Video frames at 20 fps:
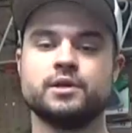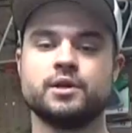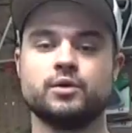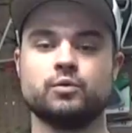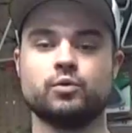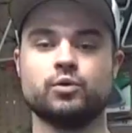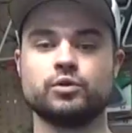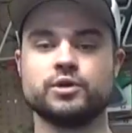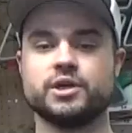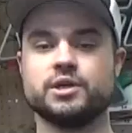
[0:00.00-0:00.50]

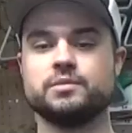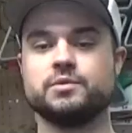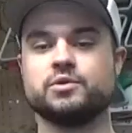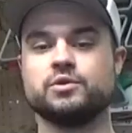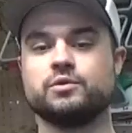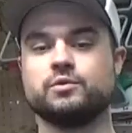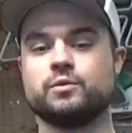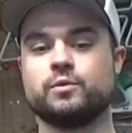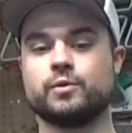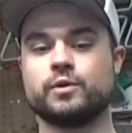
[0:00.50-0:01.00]
We'll keep
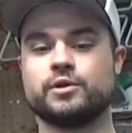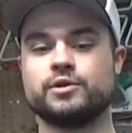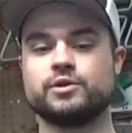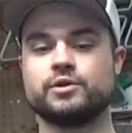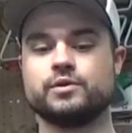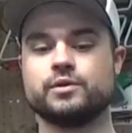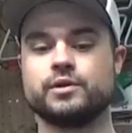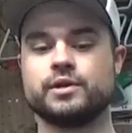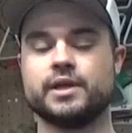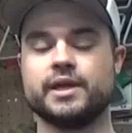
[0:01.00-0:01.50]
doing what we're
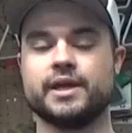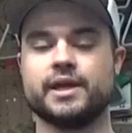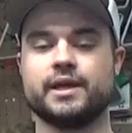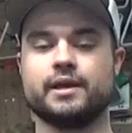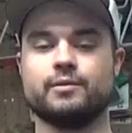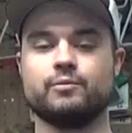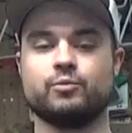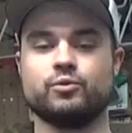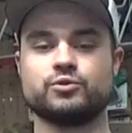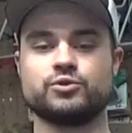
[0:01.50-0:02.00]
doing,
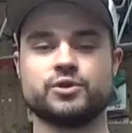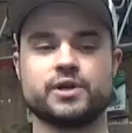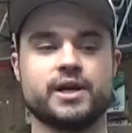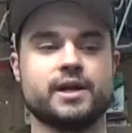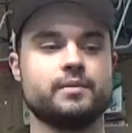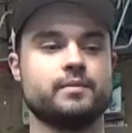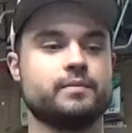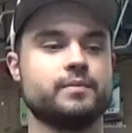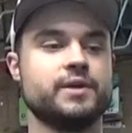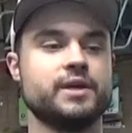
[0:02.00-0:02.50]
and we'll try
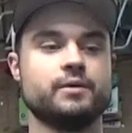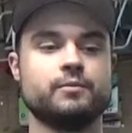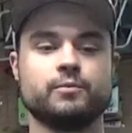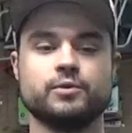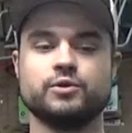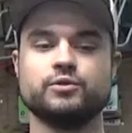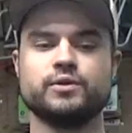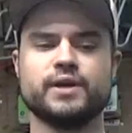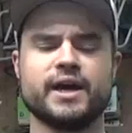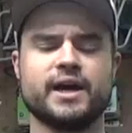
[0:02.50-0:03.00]
to get
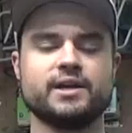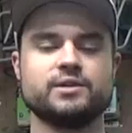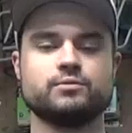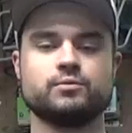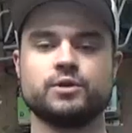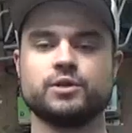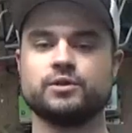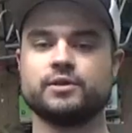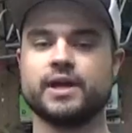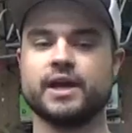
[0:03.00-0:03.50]
you guys
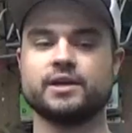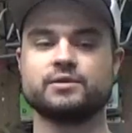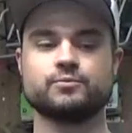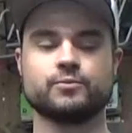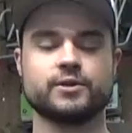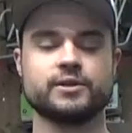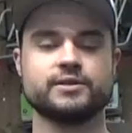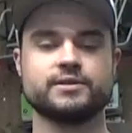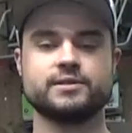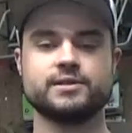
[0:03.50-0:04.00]
what you guys
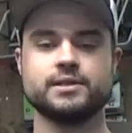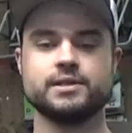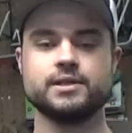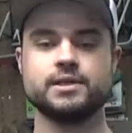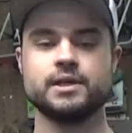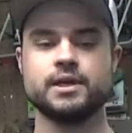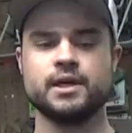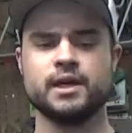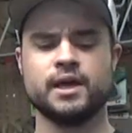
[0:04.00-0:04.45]
want to see,